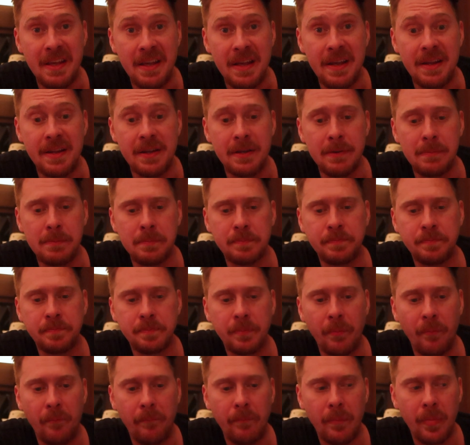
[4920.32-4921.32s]
eaten
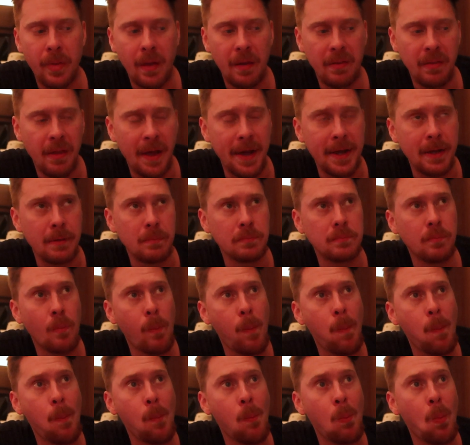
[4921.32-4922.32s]
like
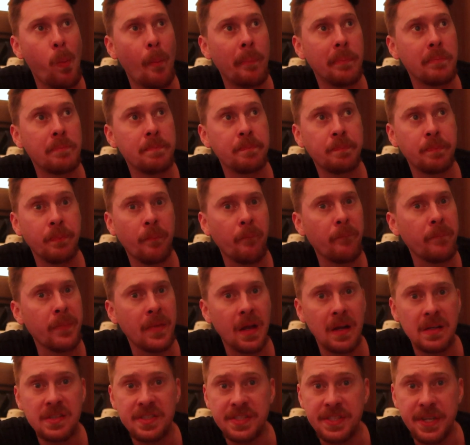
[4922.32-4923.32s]

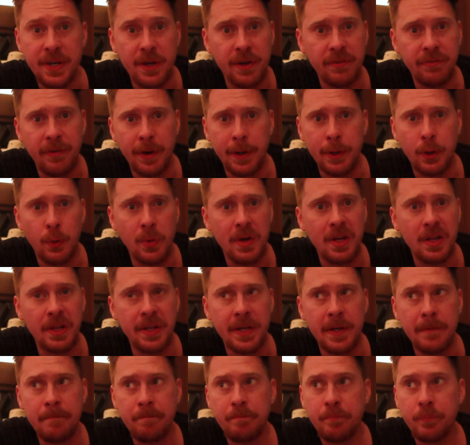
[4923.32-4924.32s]
seared very
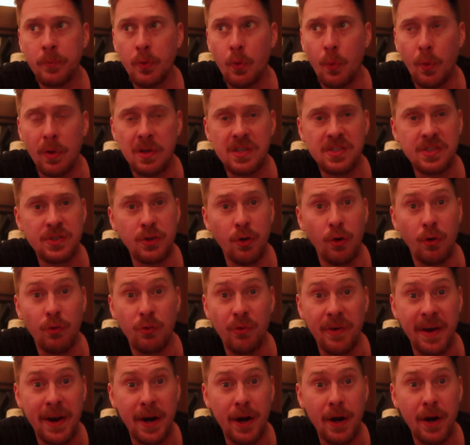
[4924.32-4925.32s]
quickly where it's still
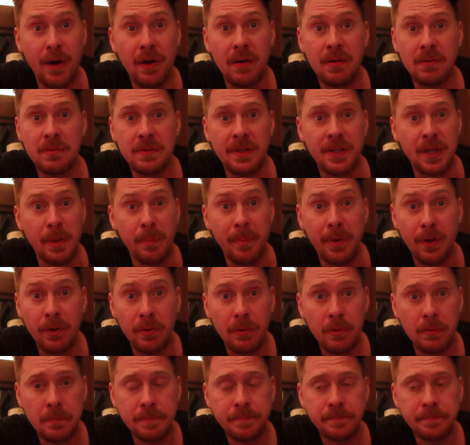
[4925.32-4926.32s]
rare in the middle.